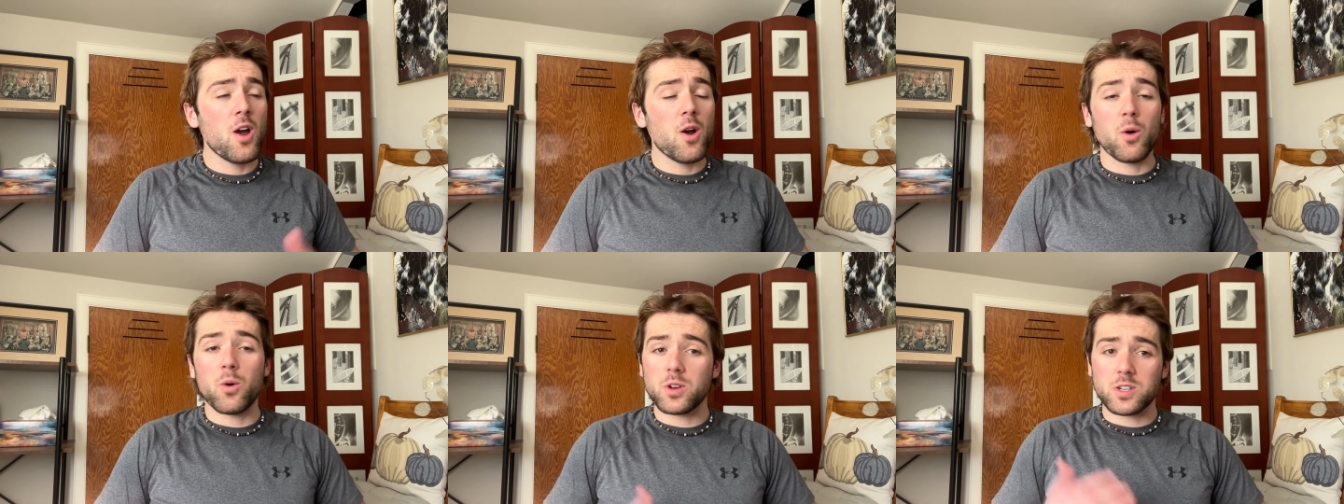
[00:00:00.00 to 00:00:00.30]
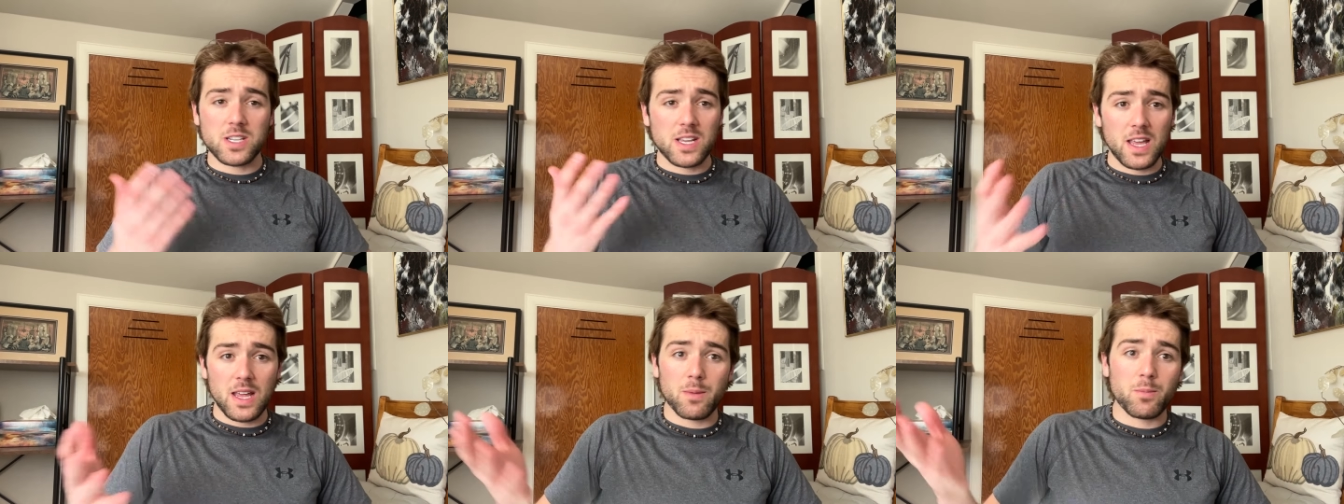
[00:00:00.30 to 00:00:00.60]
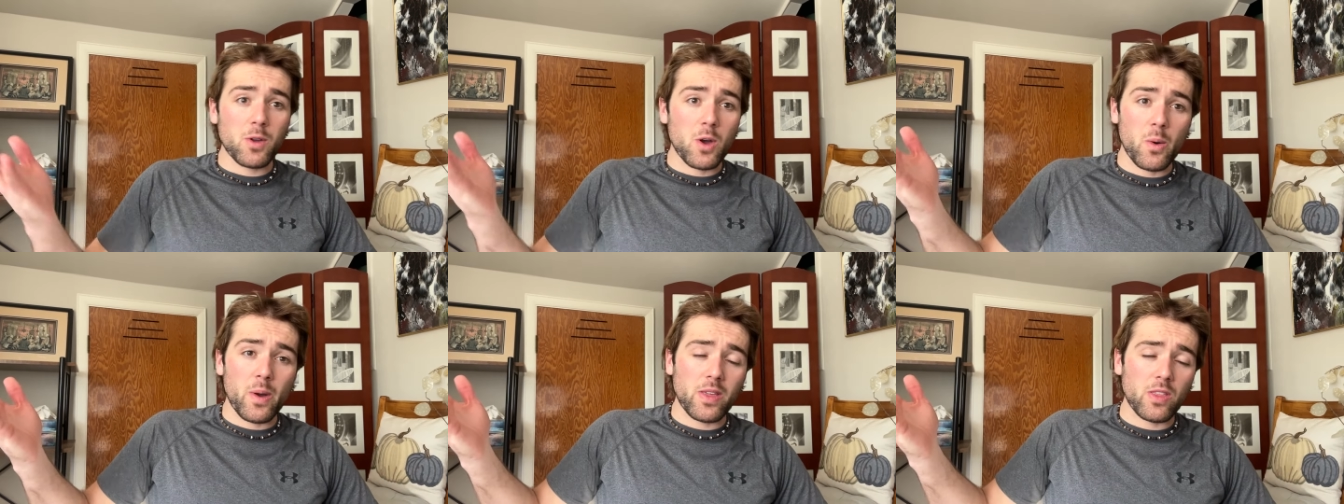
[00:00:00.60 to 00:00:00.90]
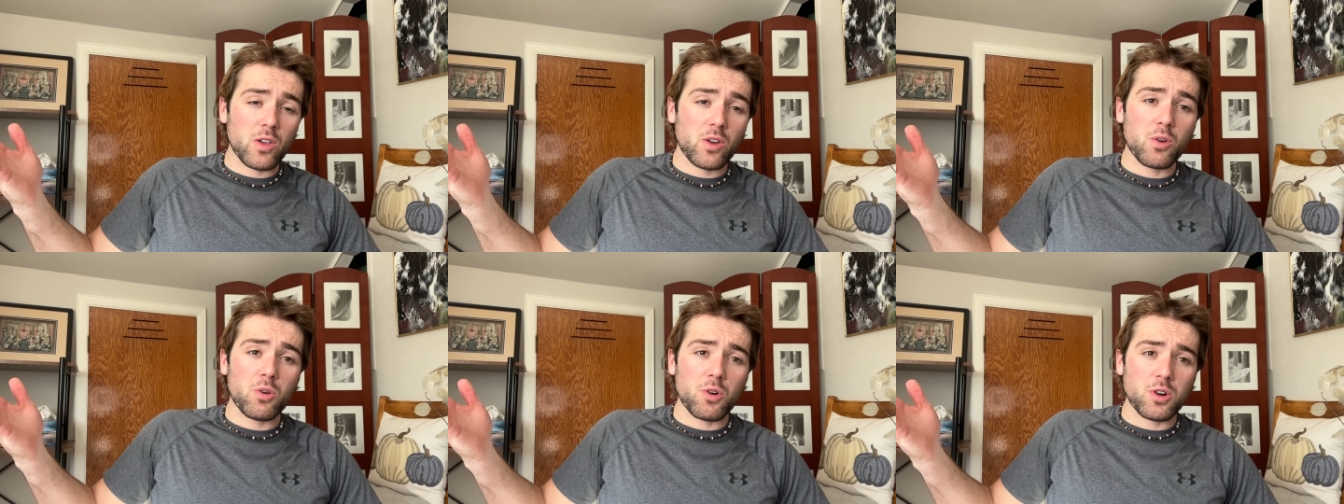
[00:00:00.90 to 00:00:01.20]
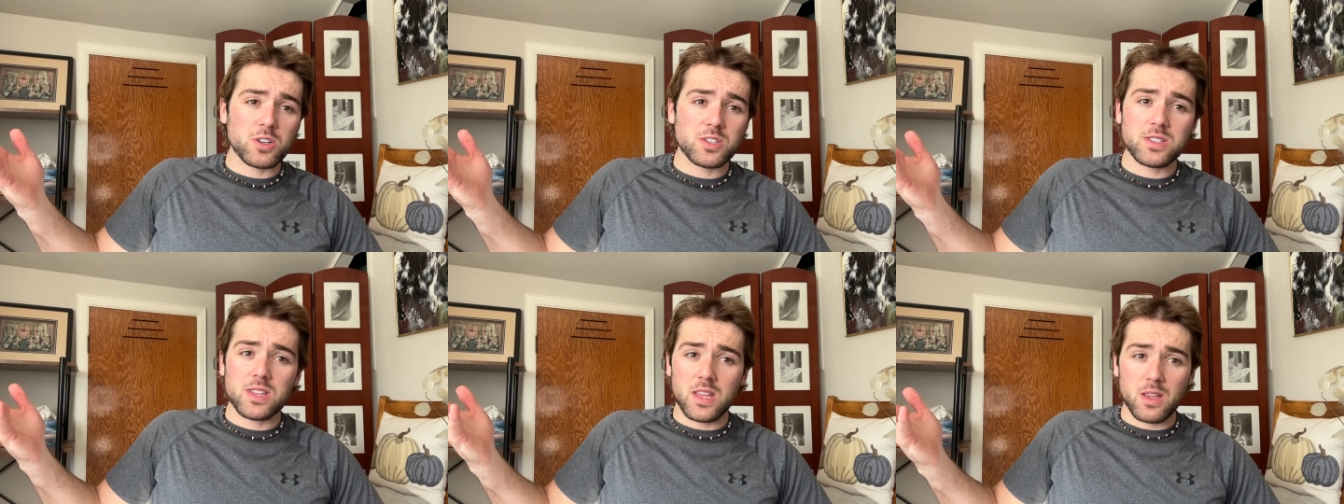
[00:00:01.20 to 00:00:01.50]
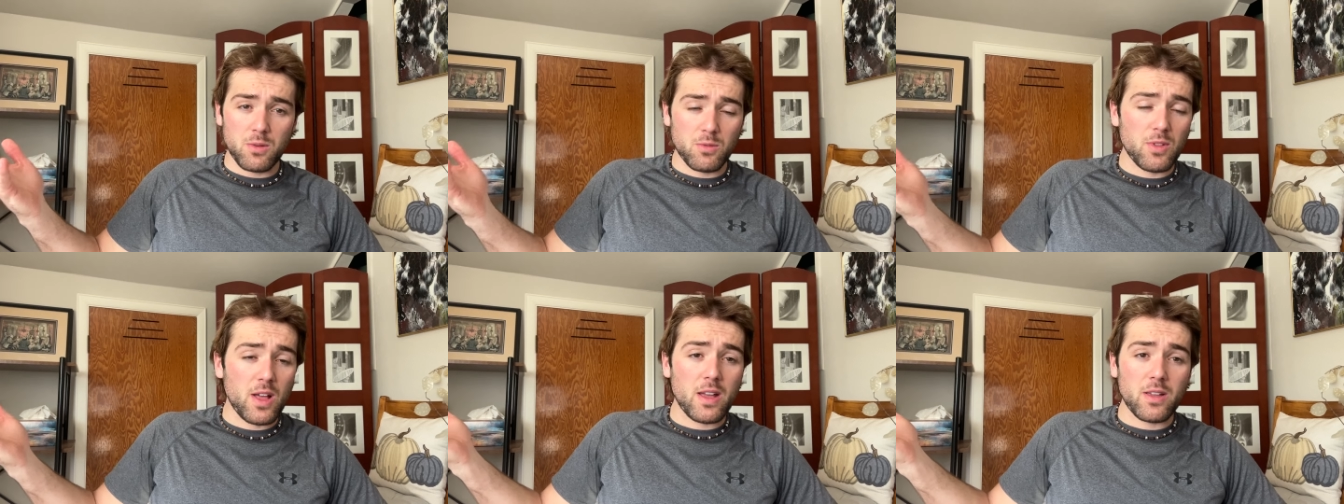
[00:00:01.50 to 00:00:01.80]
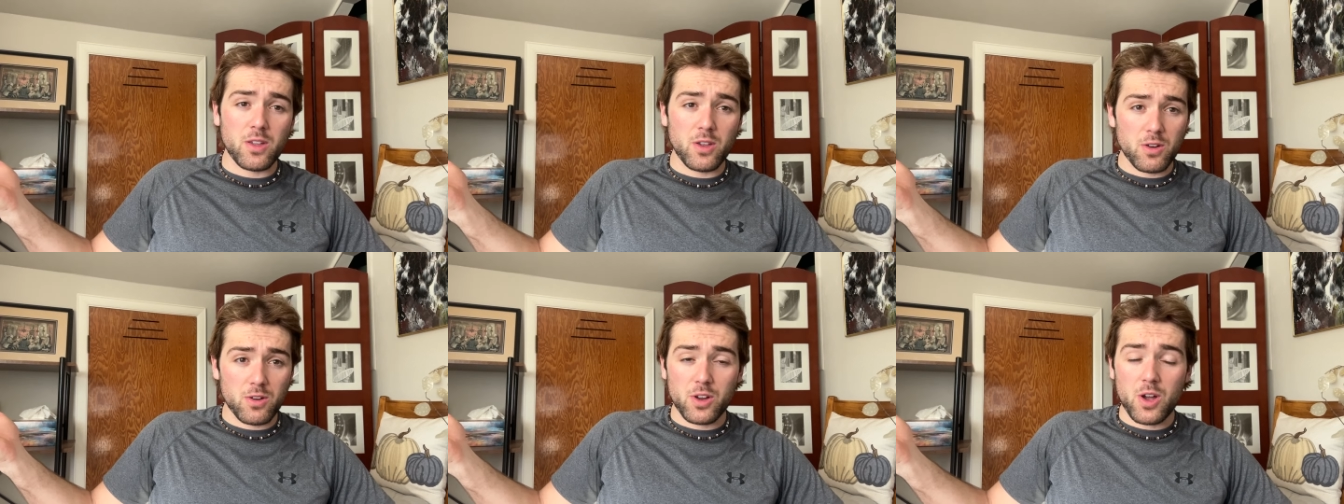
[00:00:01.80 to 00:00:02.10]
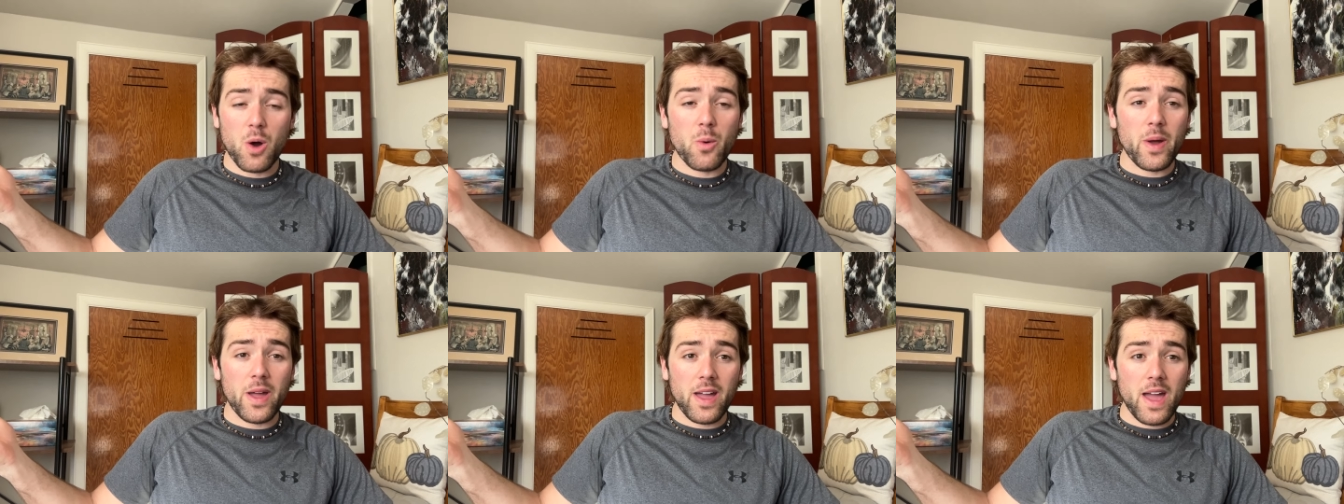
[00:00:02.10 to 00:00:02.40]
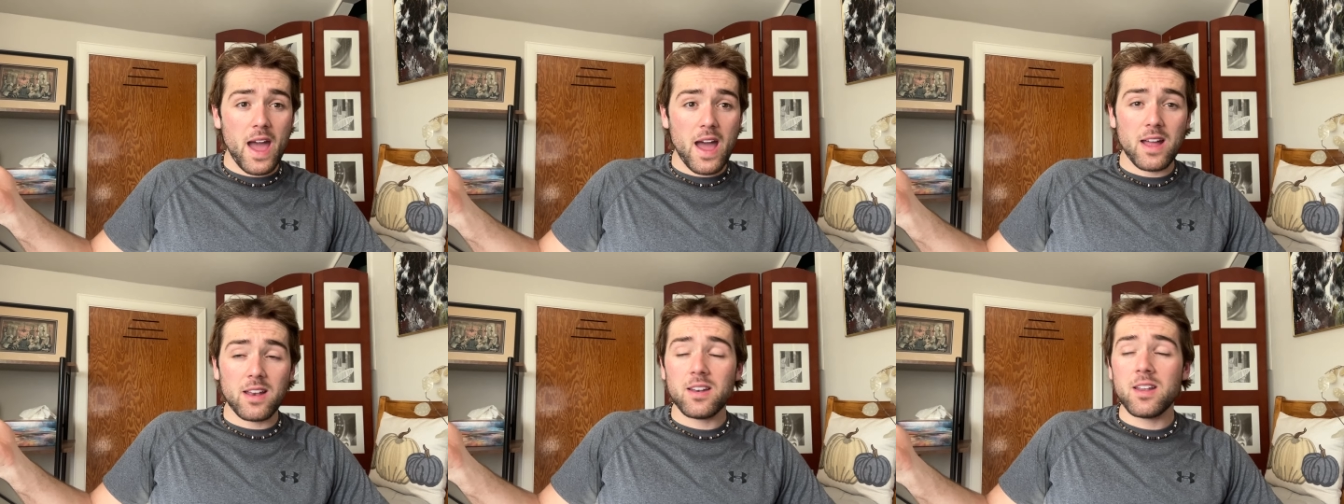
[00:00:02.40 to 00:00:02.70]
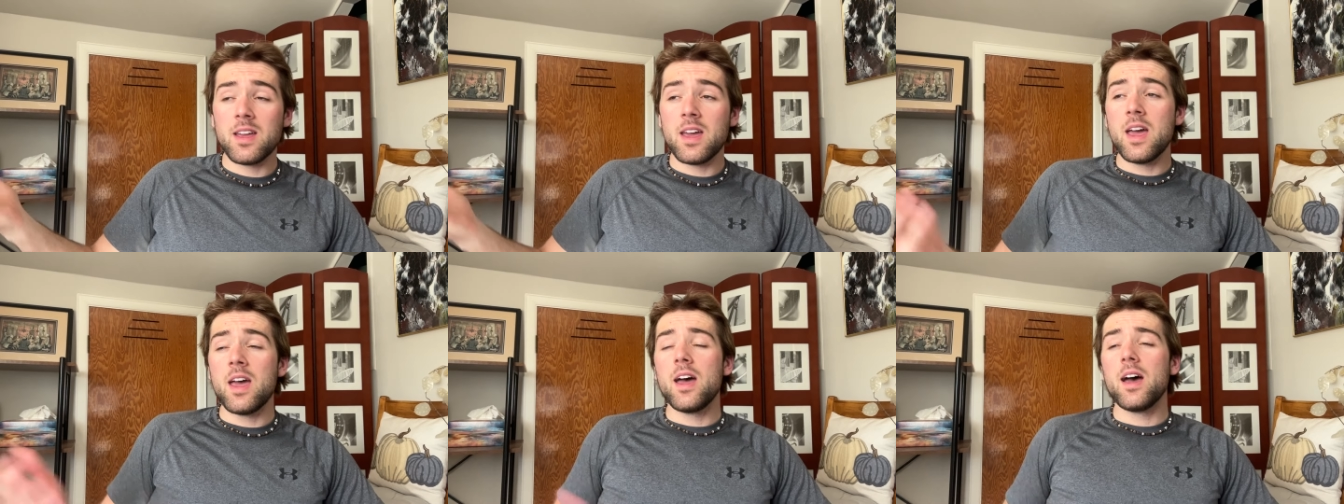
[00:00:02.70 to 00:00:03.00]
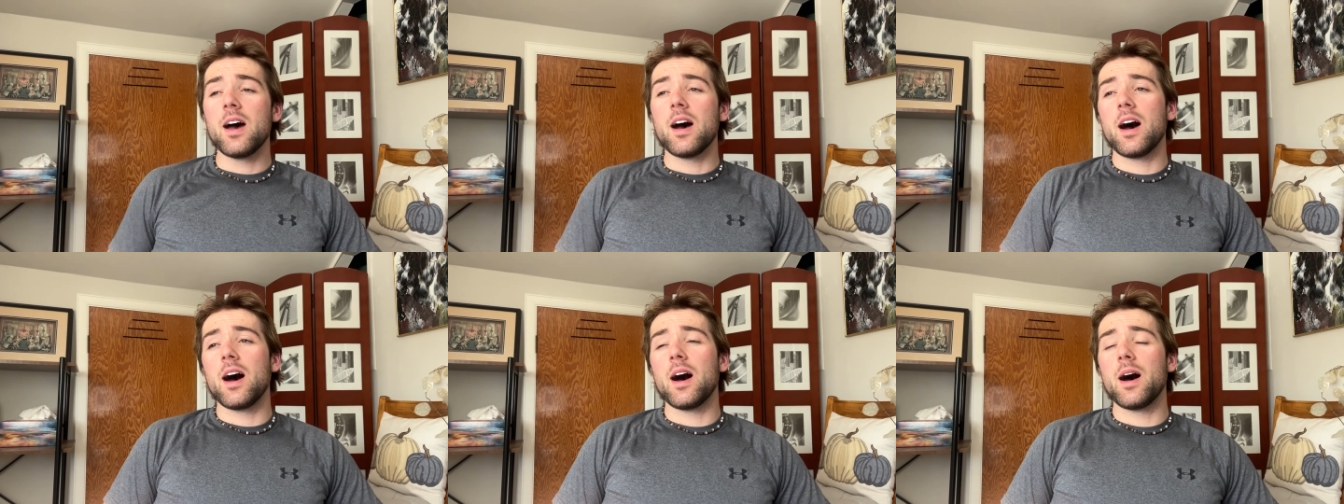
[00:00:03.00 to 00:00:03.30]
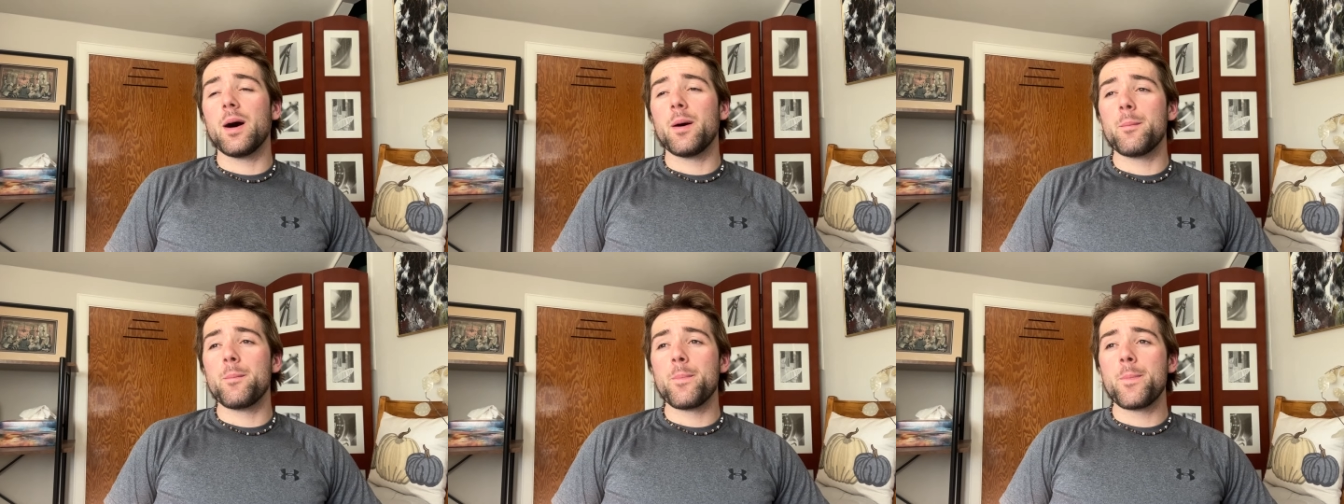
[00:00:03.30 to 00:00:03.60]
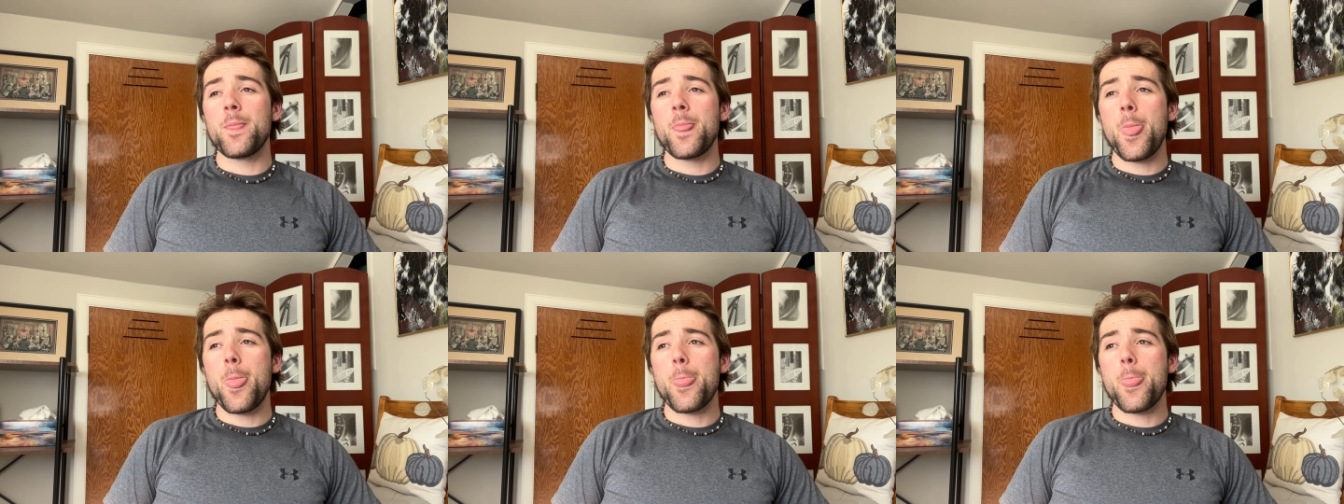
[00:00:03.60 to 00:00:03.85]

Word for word: or to keep going the course that you you're going at. Um,